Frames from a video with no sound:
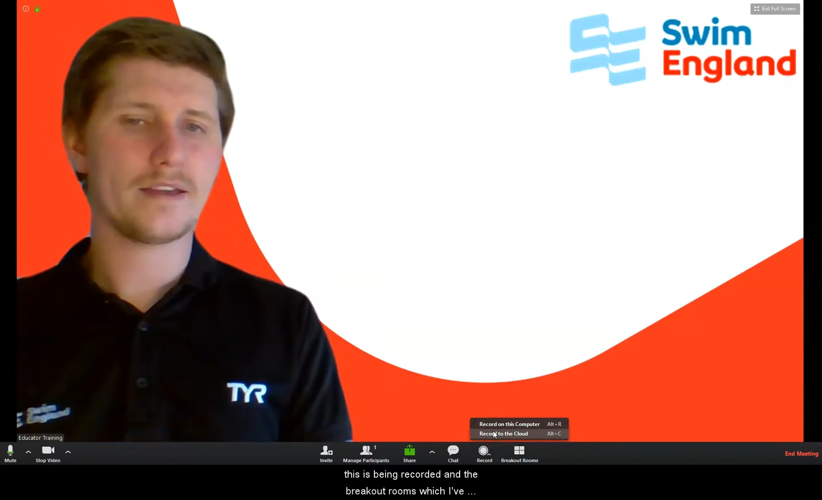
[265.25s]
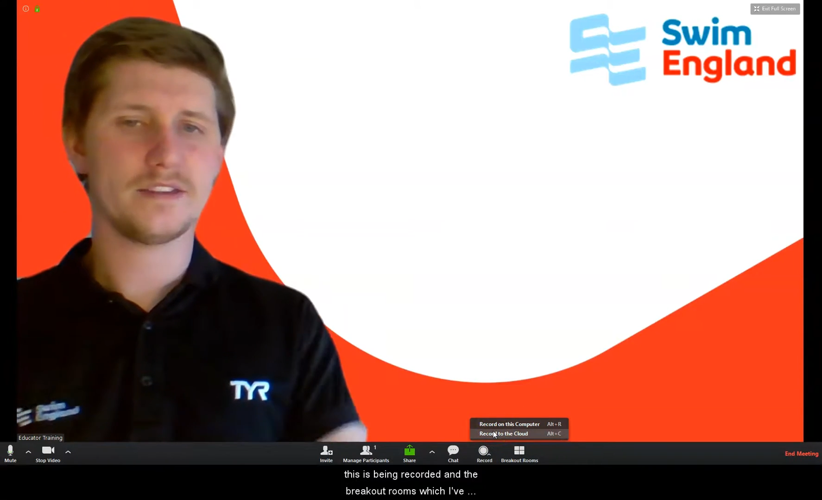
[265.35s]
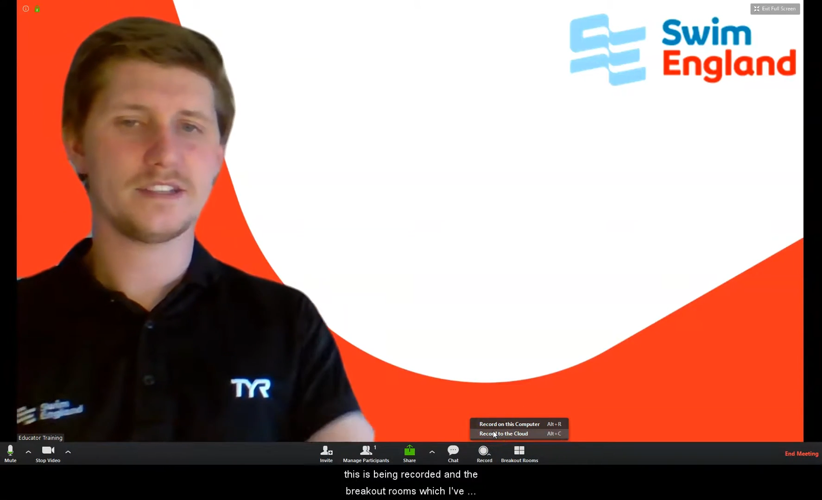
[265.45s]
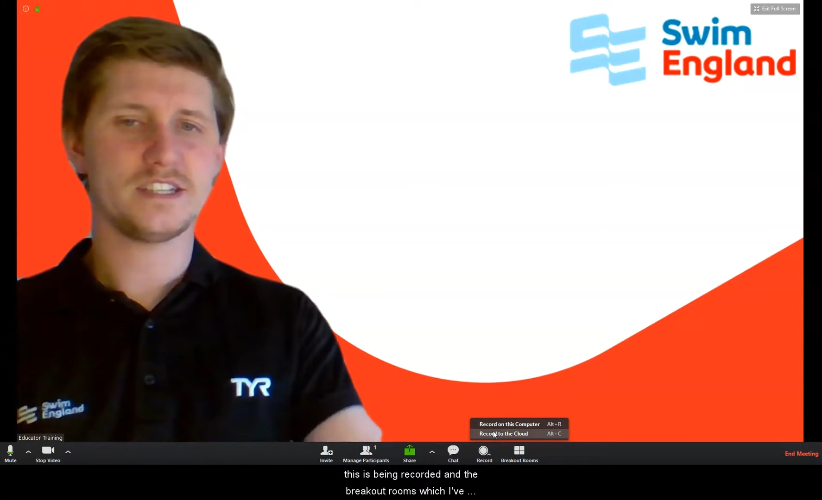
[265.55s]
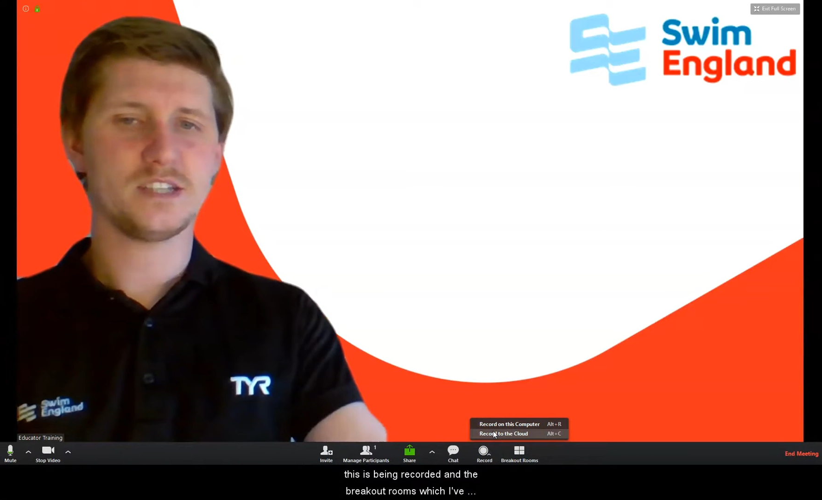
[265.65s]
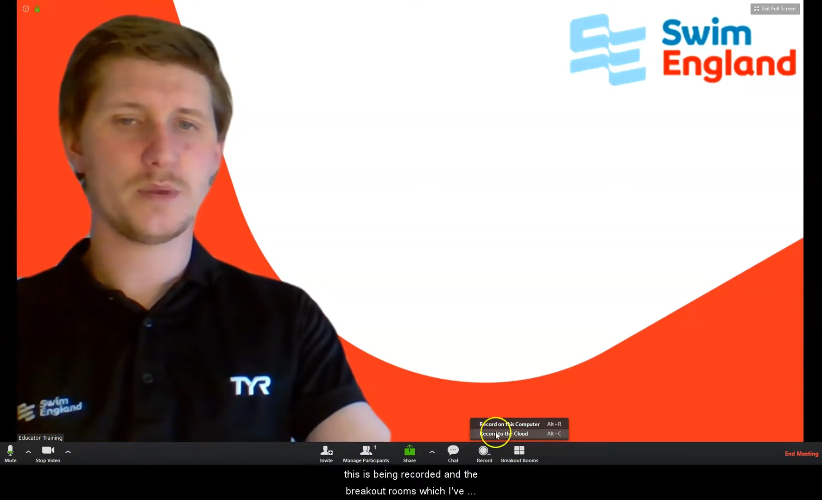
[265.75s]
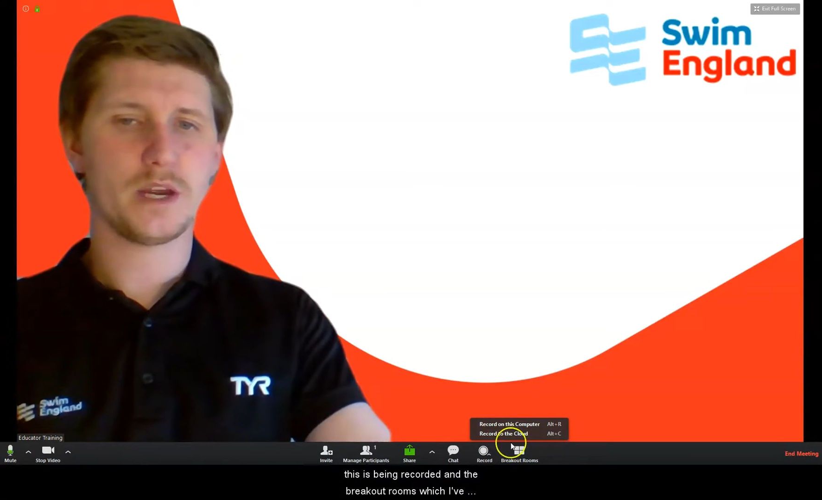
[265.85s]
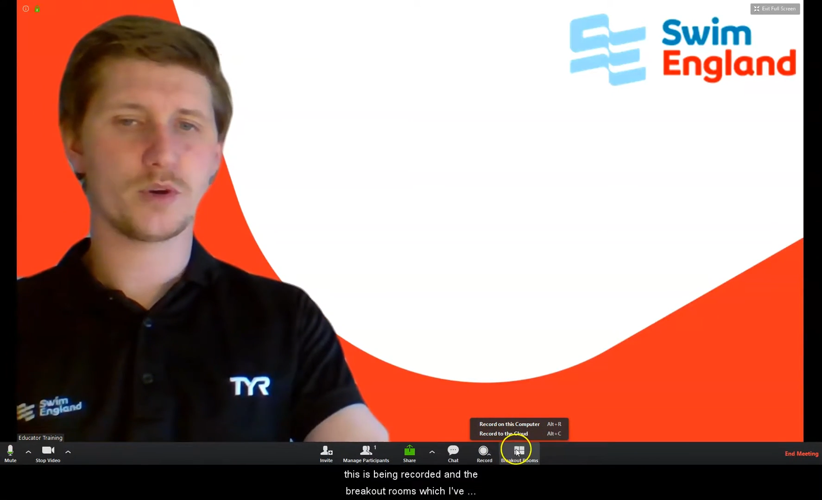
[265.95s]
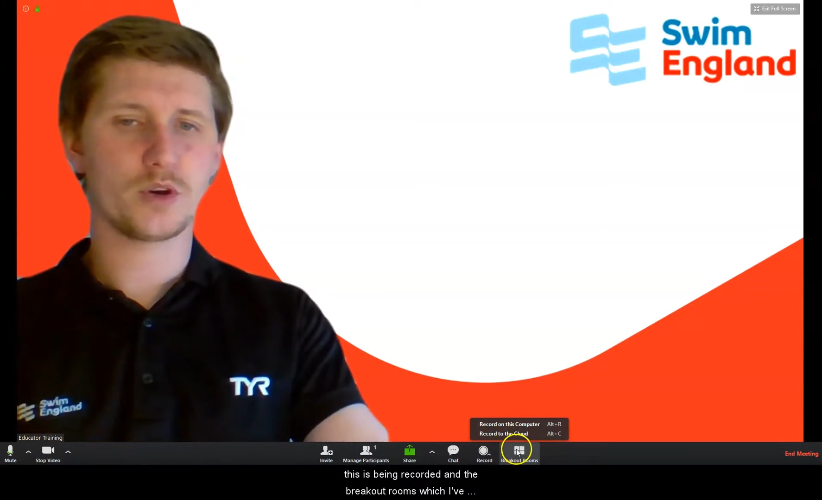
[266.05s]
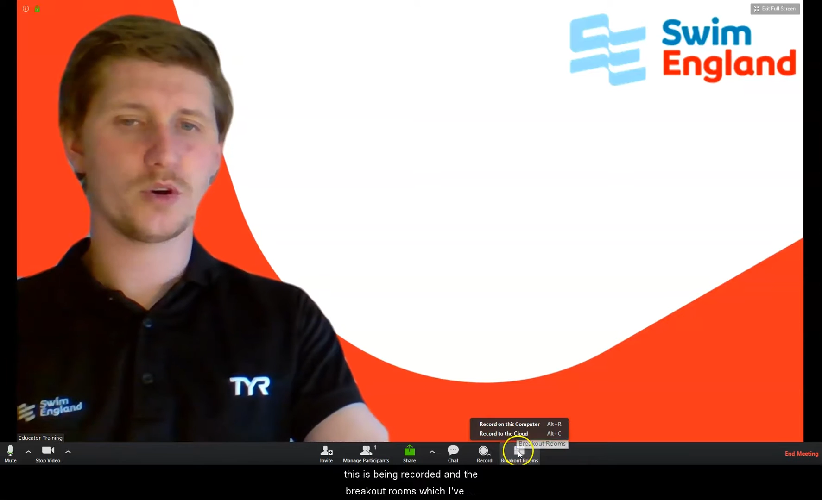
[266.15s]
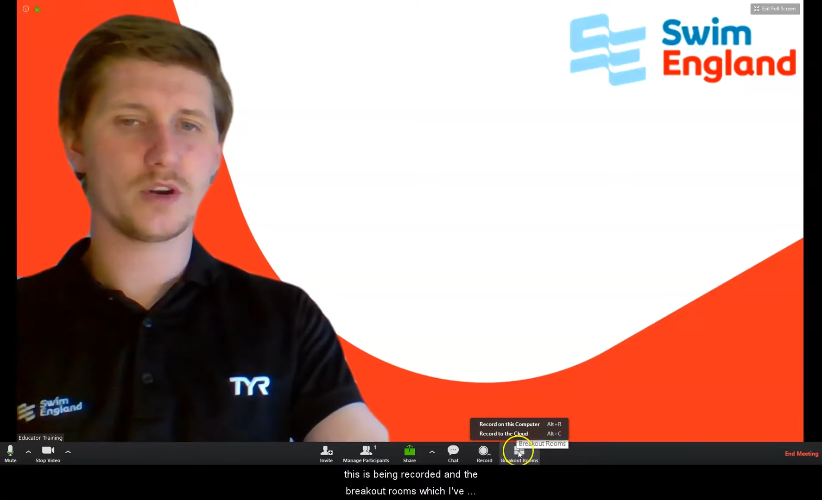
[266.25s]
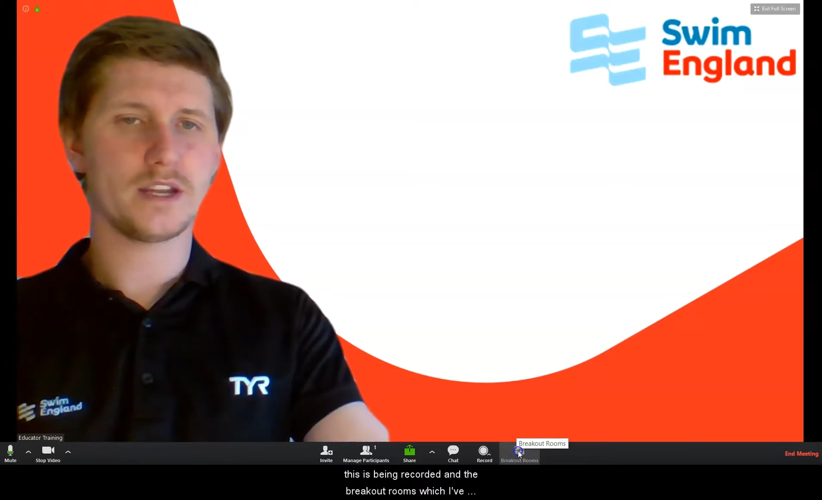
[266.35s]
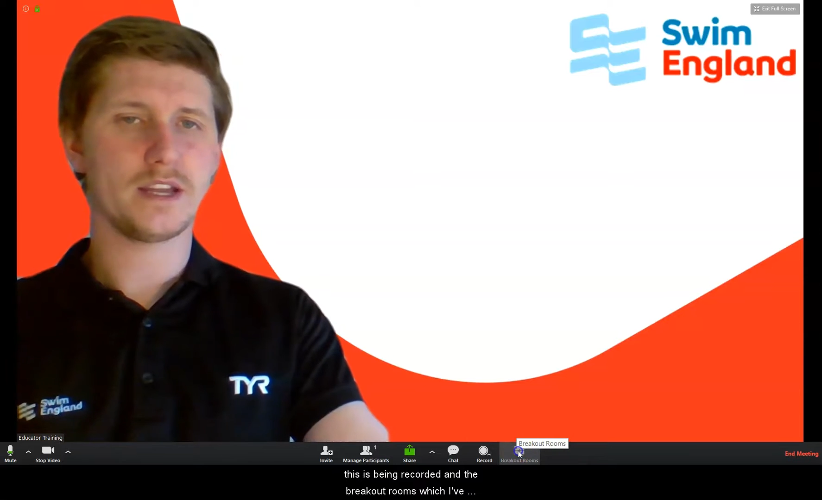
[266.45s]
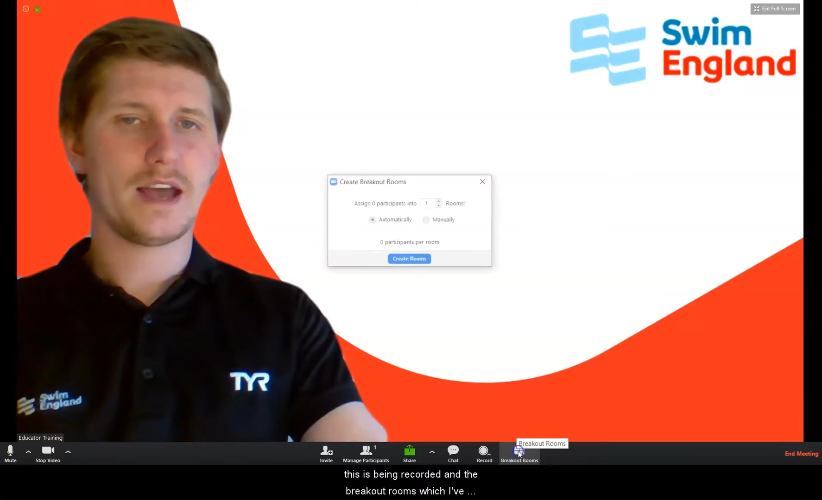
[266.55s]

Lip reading: this is being recorded,